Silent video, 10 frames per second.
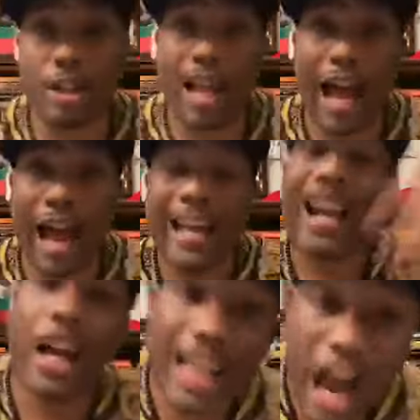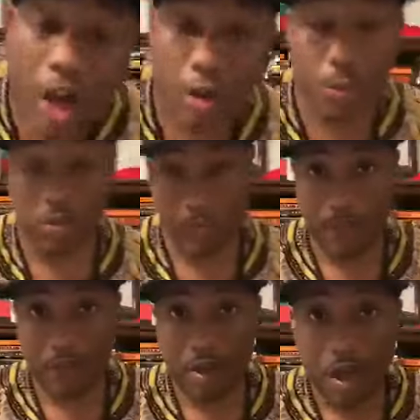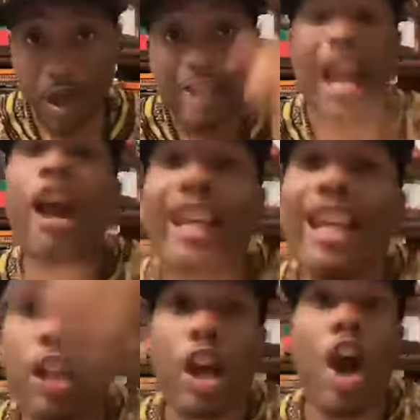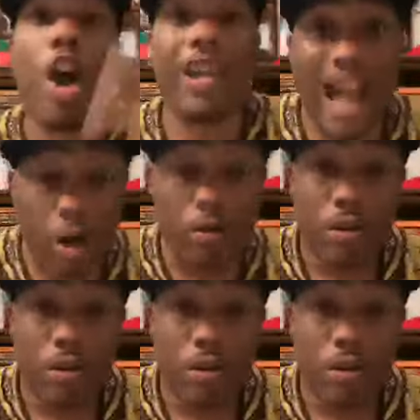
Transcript: side accountable. They're getting called out